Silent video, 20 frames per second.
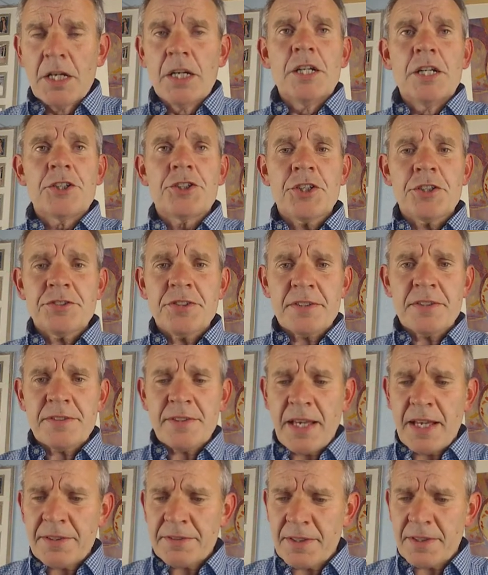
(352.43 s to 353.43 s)
Just as
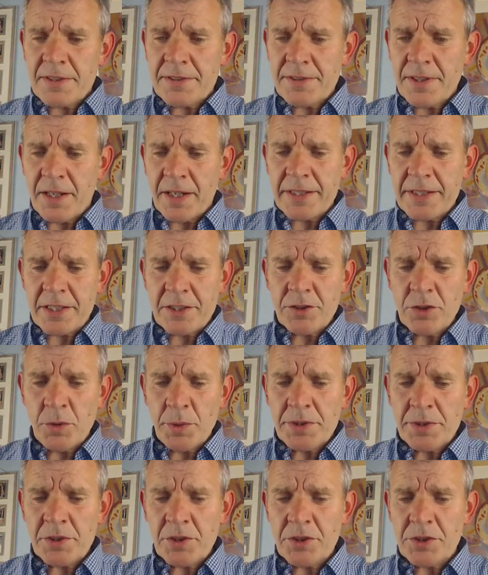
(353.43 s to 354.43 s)
an aside, it's
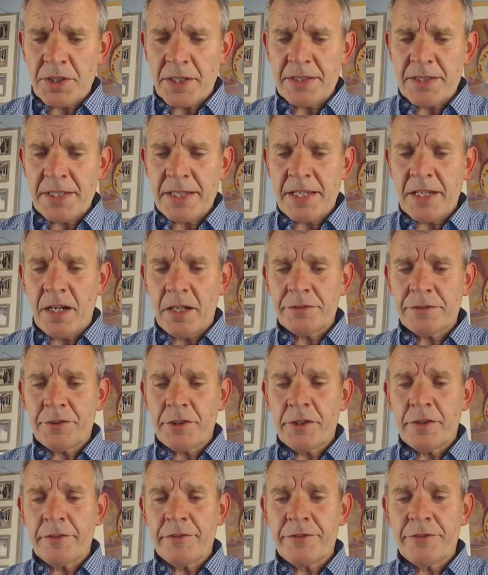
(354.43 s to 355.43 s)
always a good idea after
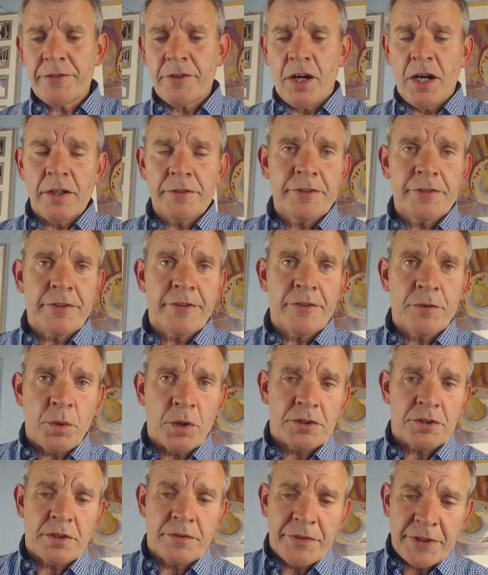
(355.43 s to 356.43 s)
you've
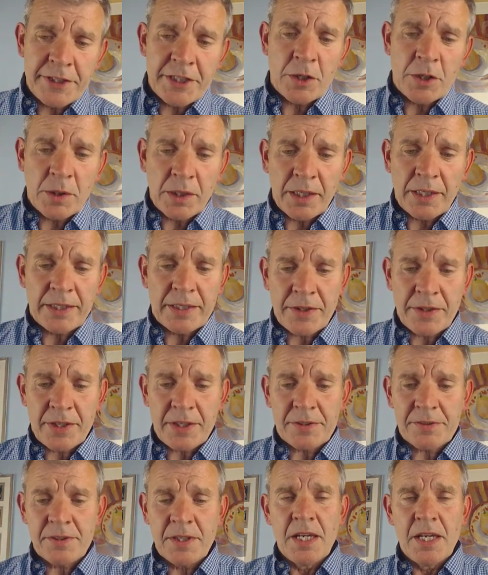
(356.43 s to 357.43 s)
watched a video like
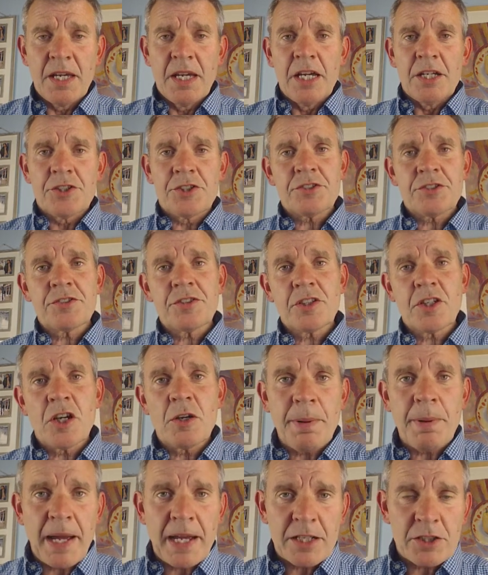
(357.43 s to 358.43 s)
this, just to go
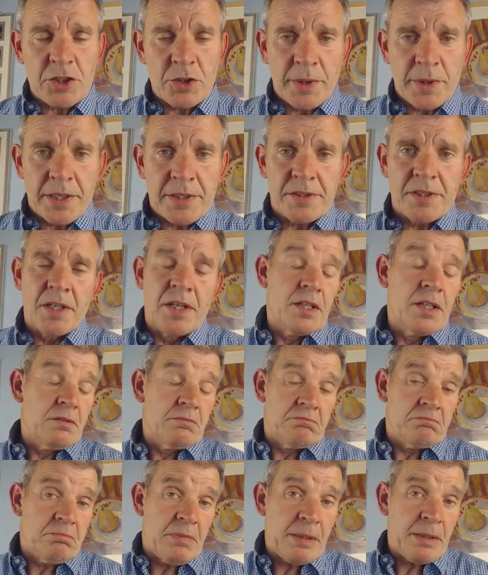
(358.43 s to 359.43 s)
back to it,
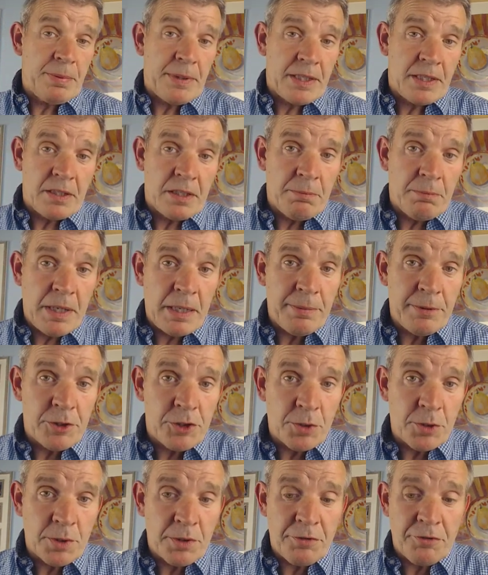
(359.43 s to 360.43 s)
maybe
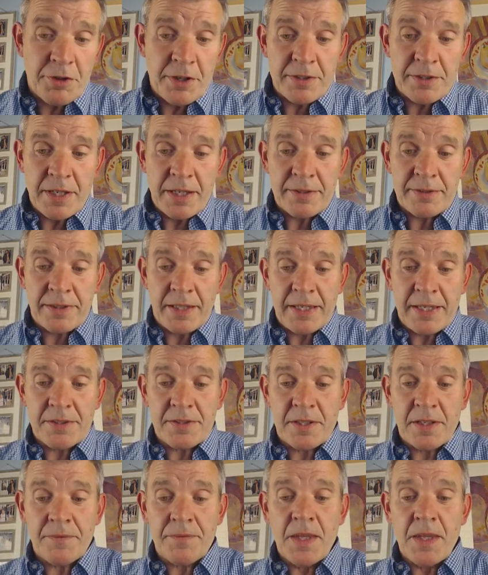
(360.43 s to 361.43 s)
2 or 3 days
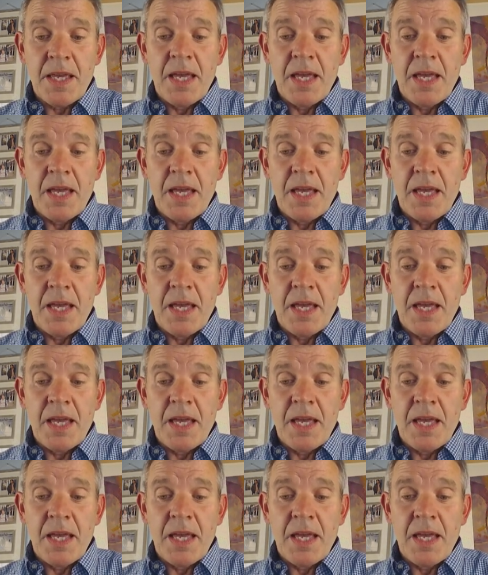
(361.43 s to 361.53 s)
later.